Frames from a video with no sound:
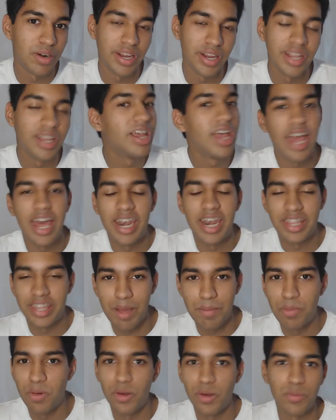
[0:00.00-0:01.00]
and at that point
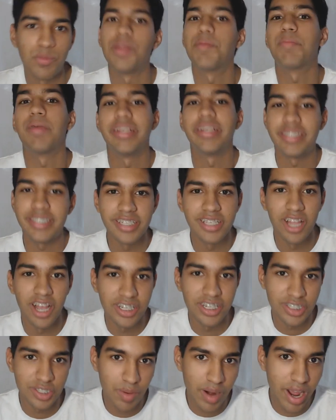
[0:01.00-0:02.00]
we had basically lost the
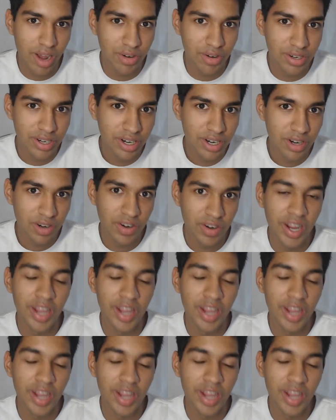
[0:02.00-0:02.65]
round, right?